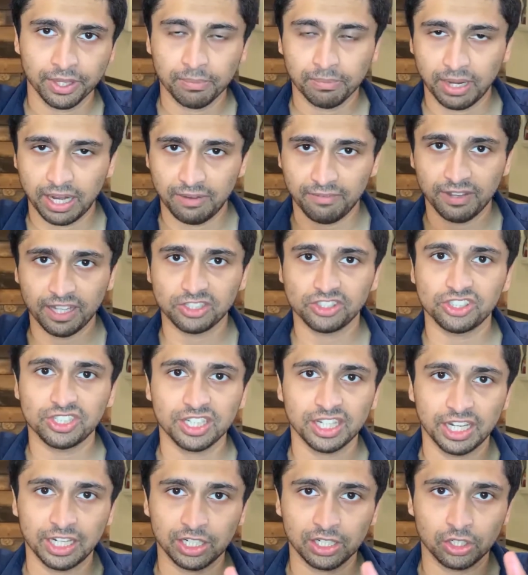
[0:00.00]
by
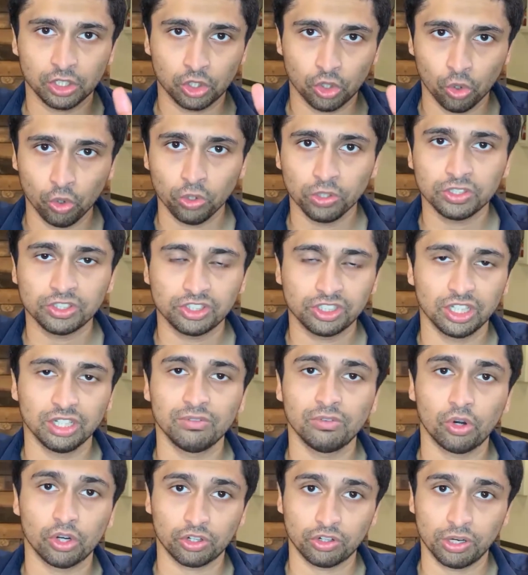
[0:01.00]
investing in gold,
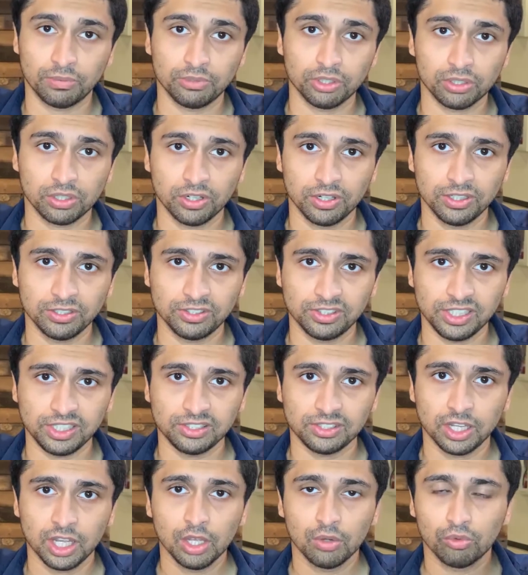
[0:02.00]
silver, or cryptocurrencies,